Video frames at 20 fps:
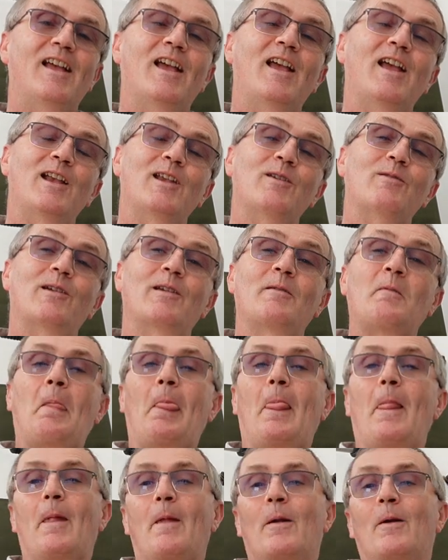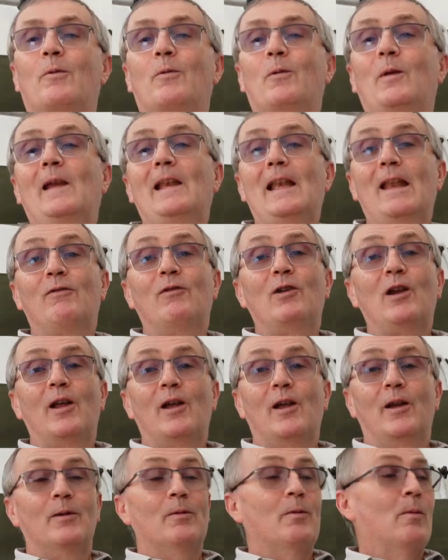Anyway, we live and
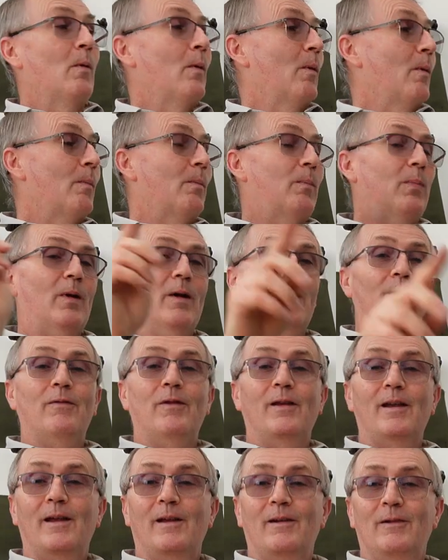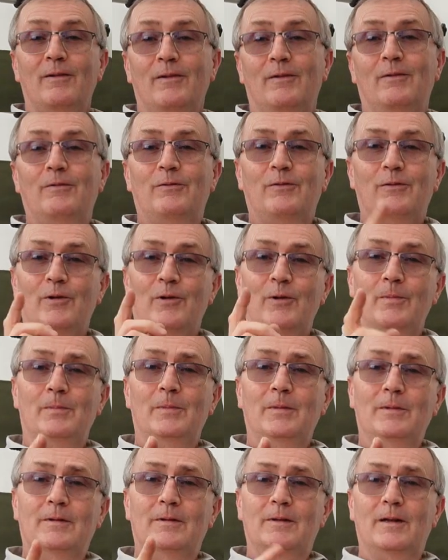learn. Bye for now
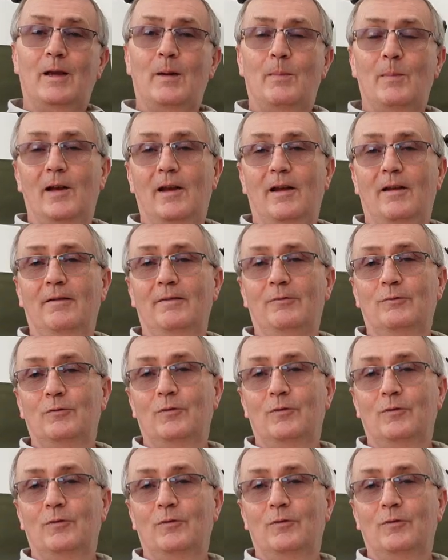from Camilla